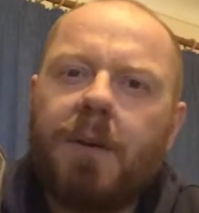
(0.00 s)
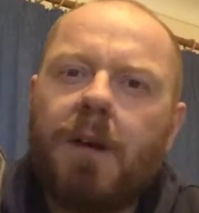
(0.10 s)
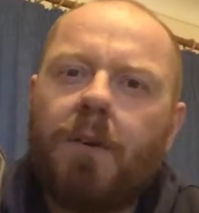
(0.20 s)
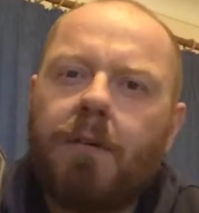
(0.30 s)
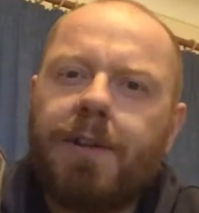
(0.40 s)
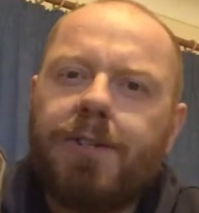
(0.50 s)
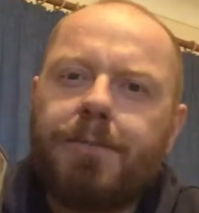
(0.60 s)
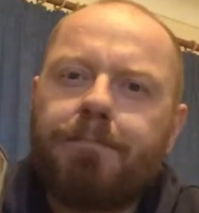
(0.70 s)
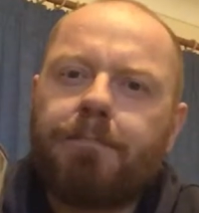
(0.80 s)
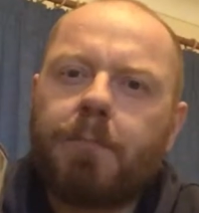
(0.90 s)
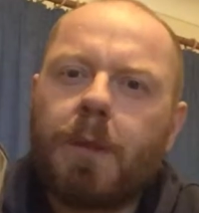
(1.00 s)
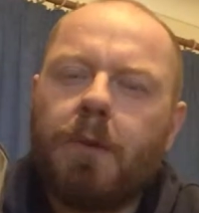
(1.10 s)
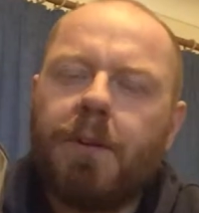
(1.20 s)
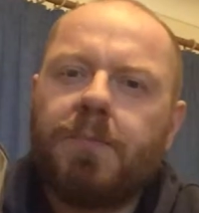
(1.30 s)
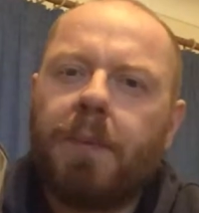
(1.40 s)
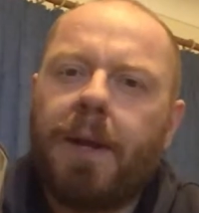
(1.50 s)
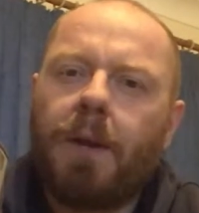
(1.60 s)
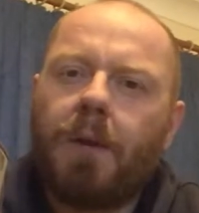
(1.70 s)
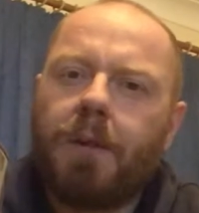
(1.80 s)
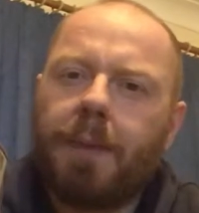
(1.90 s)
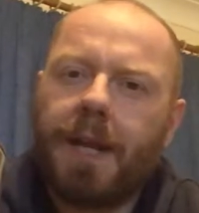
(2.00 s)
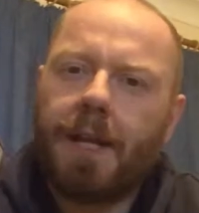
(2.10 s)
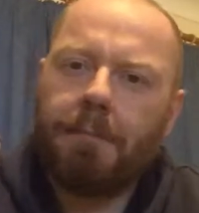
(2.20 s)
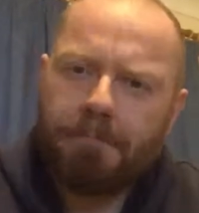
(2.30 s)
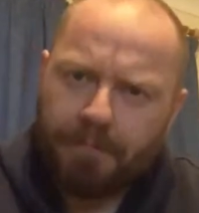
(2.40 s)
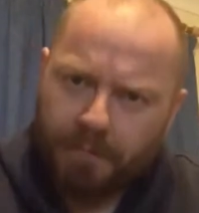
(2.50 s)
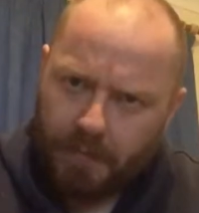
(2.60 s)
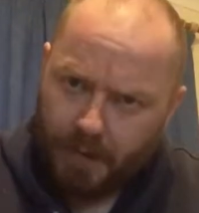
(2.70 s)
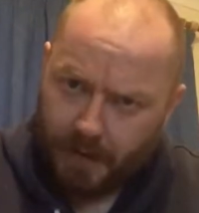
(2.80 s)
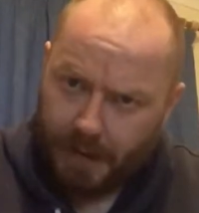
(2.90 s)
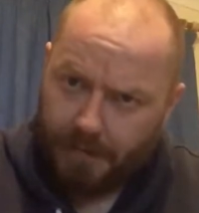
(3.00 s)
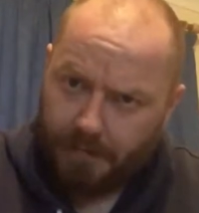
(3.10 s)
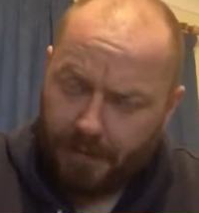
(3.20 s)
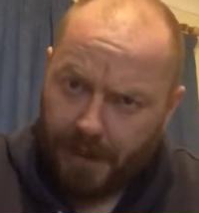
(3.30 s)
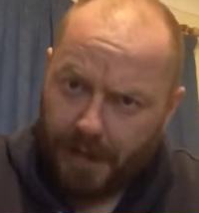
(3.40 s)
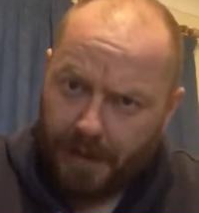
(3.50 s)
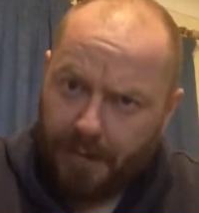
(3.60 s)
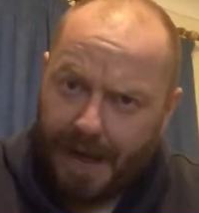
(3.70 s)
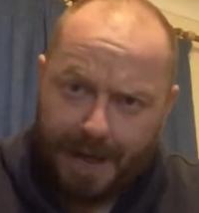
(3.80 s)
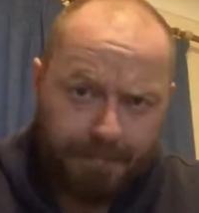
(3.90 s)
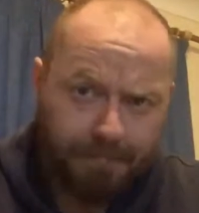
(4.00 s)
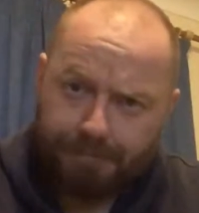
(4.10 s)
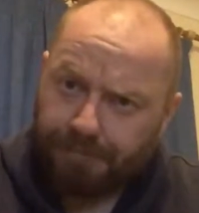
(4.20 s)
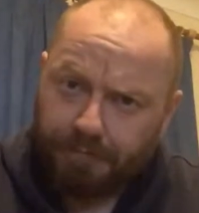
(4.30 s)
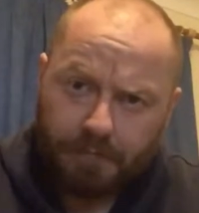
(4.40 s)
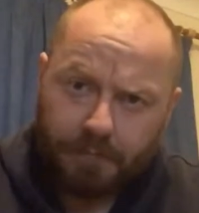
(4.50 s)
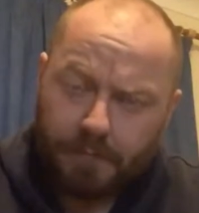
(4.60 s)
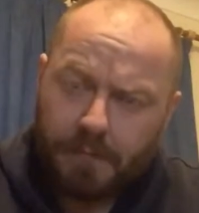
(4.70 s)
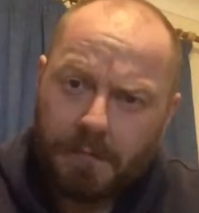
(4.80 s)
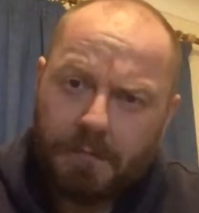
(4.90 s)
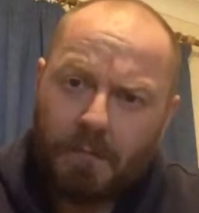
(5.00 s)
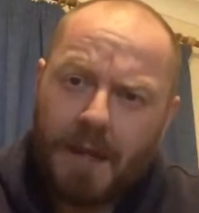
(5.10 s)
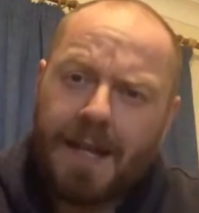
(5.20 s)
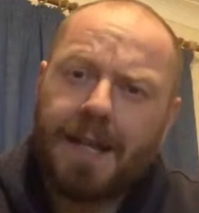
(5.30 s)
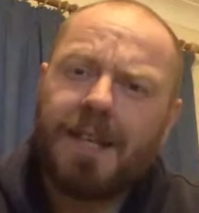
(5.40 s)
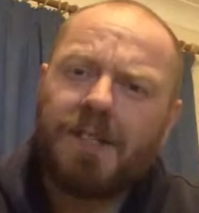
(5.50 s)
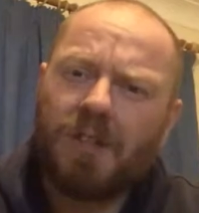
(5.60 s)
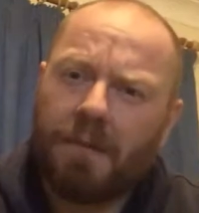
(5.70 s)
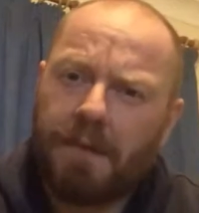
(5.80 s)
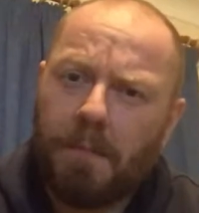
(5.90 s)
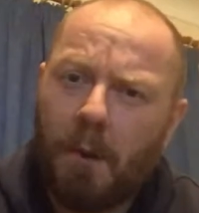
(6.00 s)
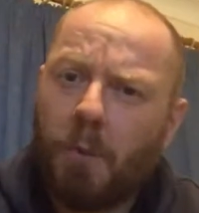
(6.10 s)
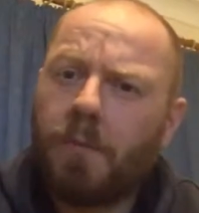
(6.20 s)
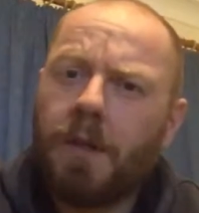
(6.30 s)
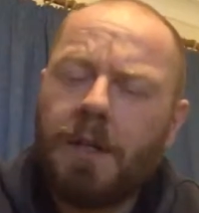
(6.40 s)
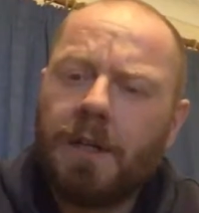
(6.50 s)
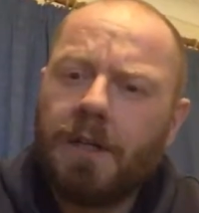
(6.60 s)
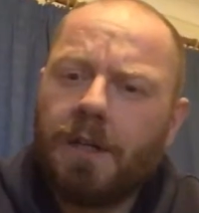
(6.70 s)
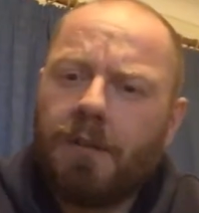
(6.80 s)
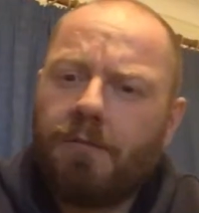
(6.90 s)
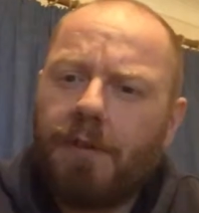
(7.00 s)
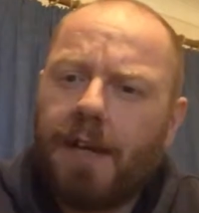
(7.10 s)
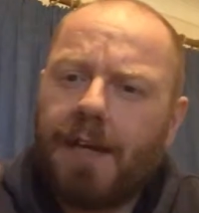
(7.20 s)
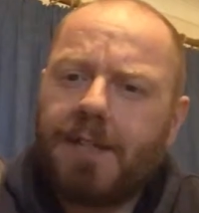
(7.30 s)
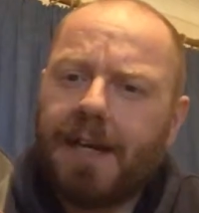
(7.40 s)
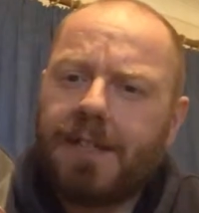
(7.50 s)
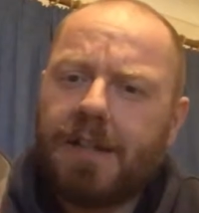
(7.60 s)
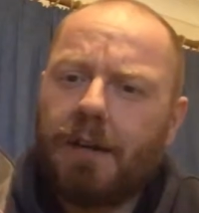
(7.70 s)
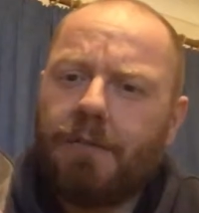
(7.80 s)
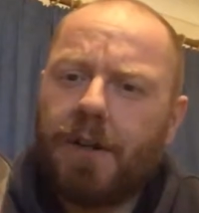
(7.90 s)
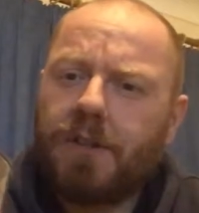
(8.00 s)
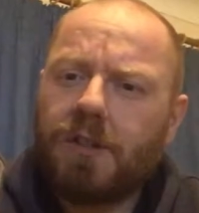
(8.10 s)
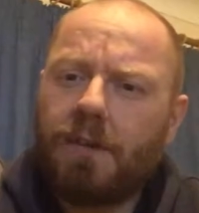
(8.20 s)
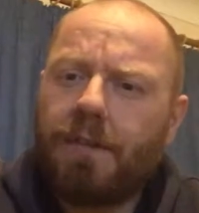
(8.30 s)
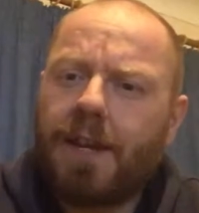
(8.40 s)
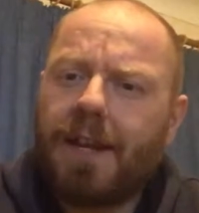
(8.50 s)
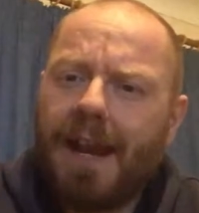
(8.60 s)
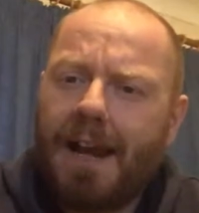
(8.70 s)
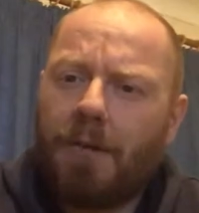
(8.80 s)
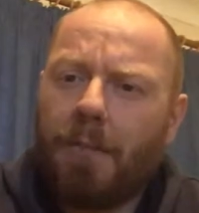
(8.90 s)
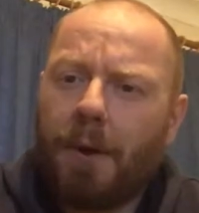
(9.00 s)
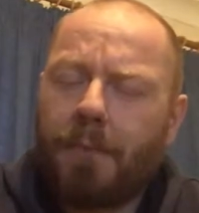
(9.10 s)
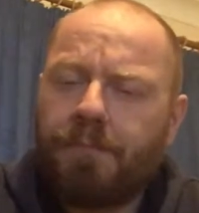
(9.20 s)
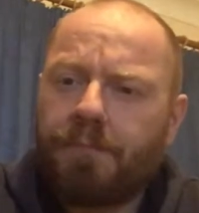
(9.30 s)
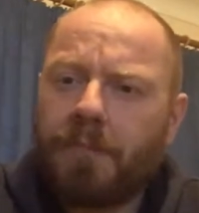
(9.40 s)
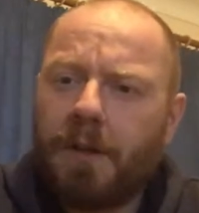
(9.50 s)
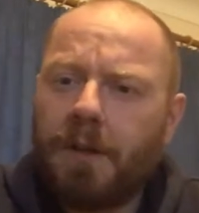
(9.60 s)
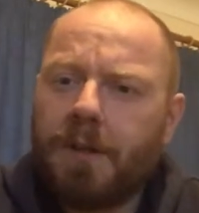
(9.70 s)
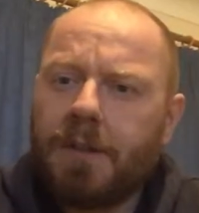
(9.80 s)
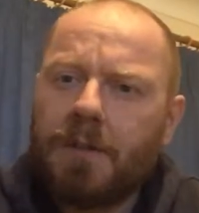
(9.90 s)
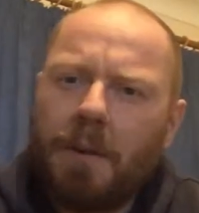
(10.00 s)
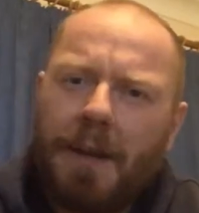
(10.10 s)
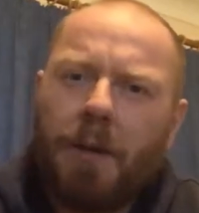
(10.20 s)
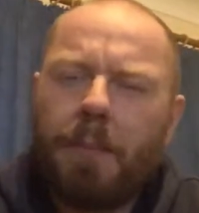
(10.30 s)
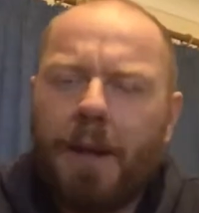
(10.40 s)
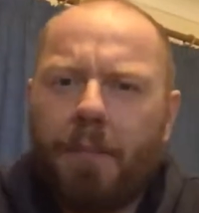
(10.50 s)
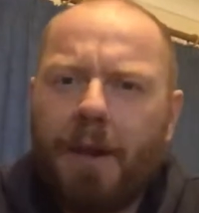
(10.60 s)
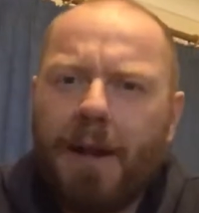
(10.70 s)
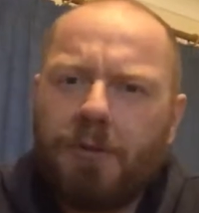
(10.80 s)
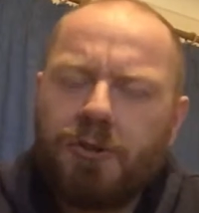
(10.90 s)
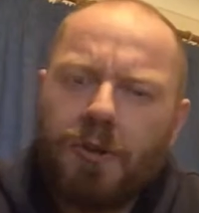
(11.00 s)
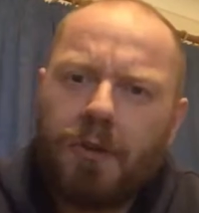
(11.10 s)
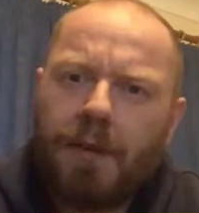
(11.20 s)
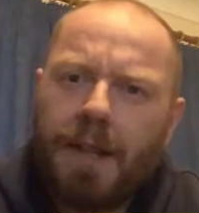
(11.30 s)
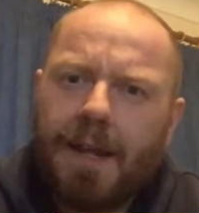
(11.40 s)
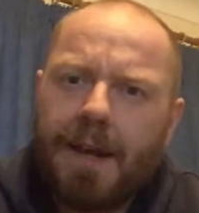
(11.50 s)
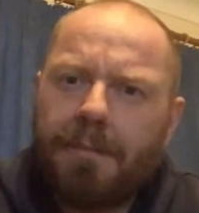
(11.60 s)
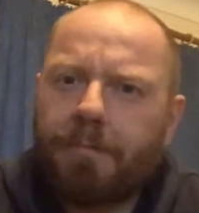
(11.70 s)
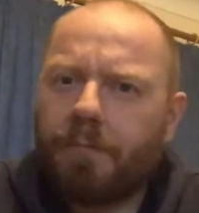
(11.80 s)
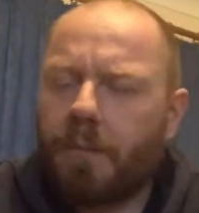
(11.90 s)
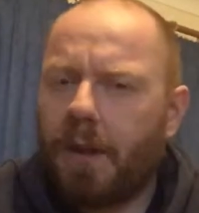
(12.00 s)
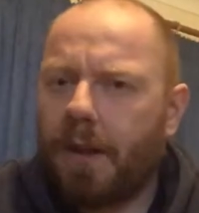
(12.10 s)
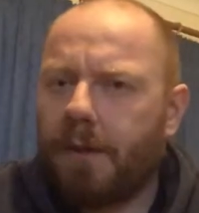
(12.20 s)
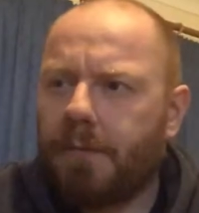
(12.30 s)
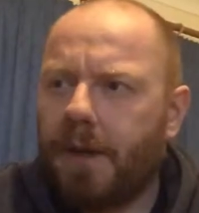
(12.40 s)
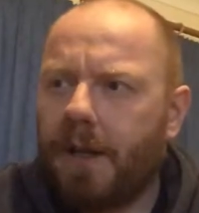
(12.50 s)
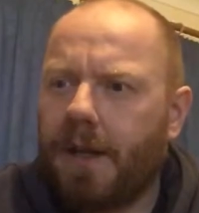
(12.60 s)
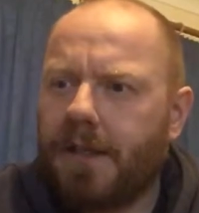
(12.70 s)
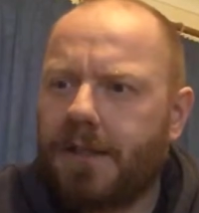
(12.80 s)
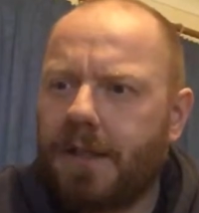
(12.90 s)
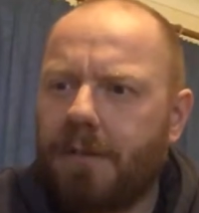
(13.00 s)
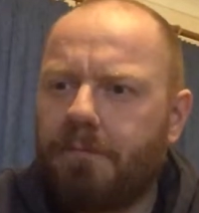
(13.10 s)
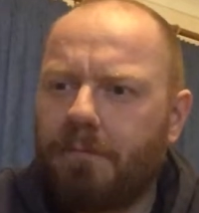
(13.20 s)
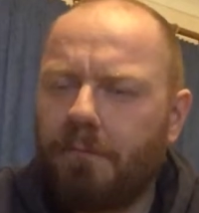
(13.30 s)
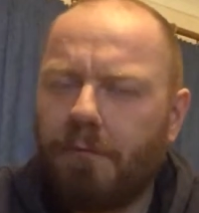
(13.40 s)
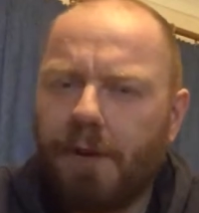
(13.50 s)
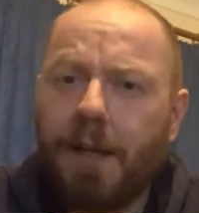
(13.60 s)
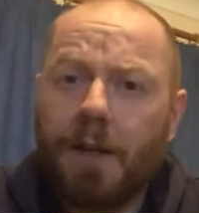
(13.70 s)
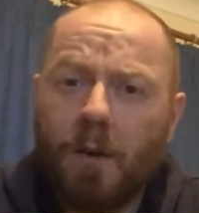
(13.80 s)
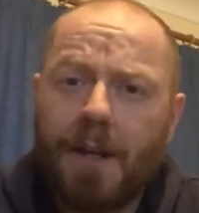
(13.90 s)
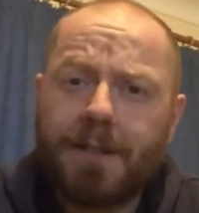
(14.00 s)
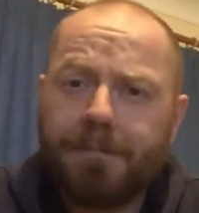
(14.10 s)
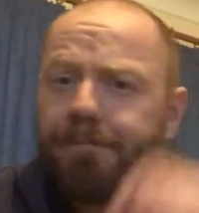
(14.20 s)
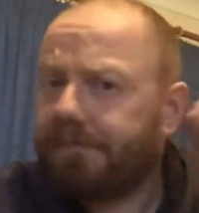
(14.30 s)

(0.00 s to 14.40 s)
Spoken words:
bit of orange peel on the beginning, on the front of the palate. And then this toffee malt really takes over. Toffee, caramel, with a little bit of brown sugar in there. You know, it's really nice.